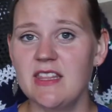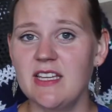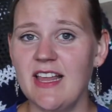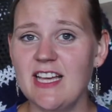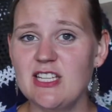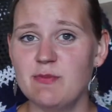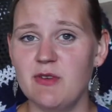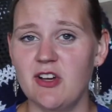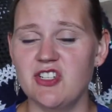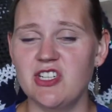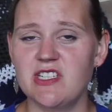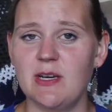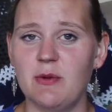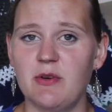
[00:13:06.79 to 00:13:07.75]
The last
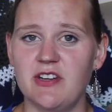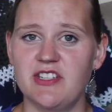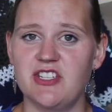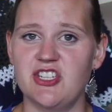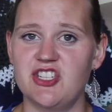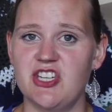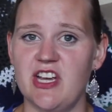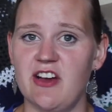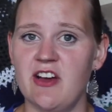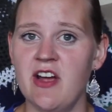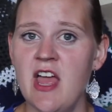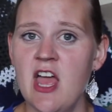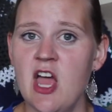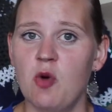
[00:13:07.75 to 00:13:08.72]
project I wanted to share
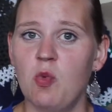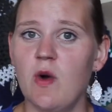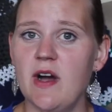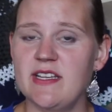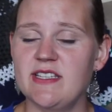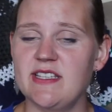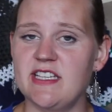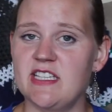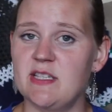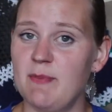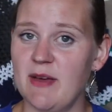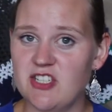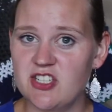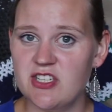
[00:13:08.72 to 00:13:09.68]
was this
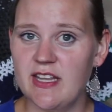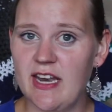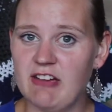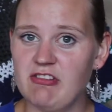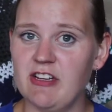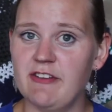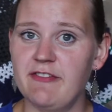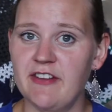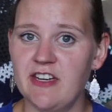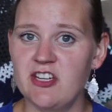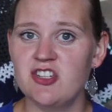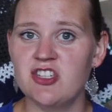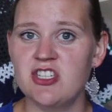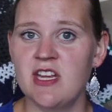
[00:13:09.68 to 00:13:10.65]
bench that I
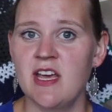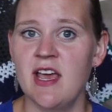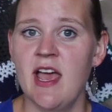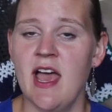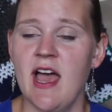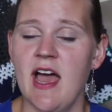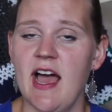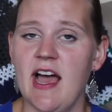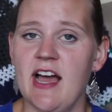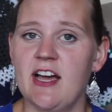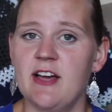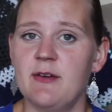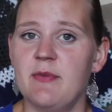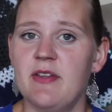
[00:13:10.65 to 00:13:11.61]
refinished.
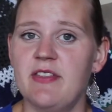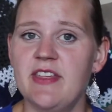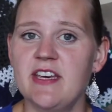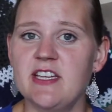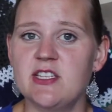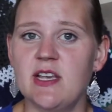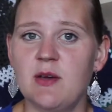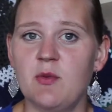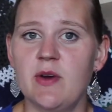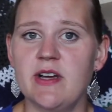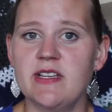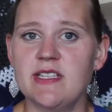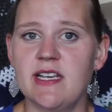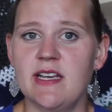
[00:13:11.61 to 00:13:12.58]
Um, this
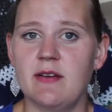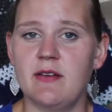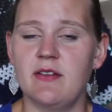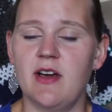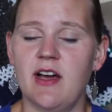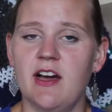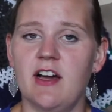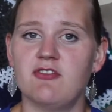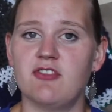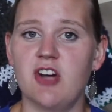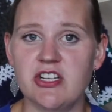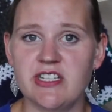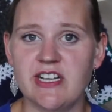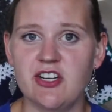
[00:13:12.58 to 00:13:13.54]
was a uh,
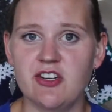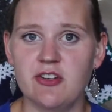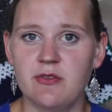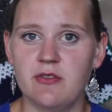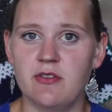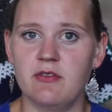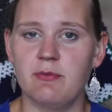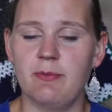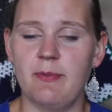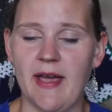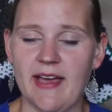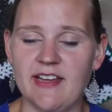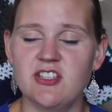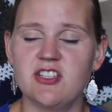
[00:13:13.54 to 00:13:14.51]
wrought iron
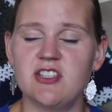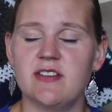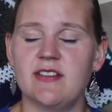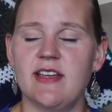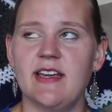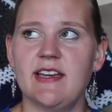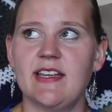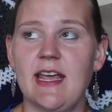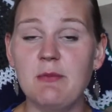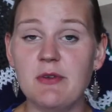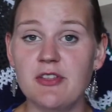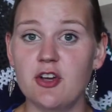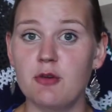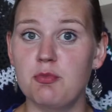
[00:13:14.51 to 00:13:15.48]
bench that came
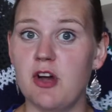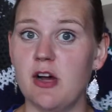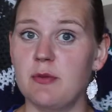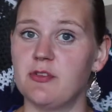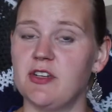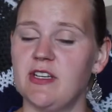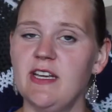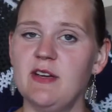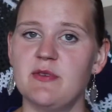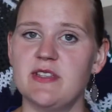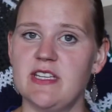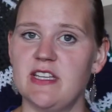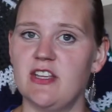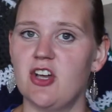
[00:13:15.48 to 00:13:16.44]
with our property. It
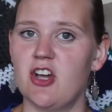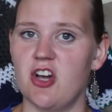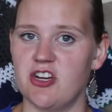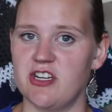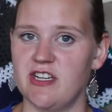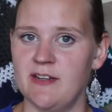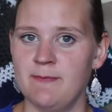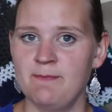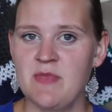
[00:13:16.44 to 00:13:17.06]
was in the garden